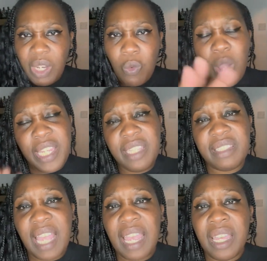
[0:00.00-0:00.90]
Why
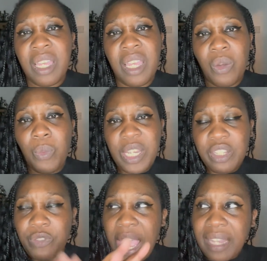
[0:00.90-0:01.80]
is that, when
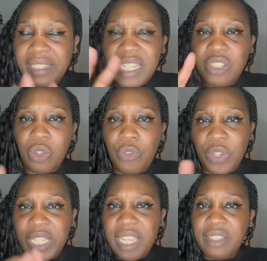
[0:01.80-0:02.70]
you've had these
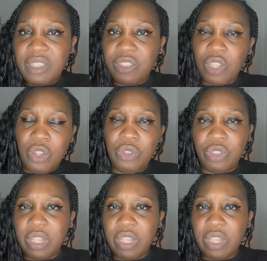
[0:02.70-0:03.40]
other geezers who's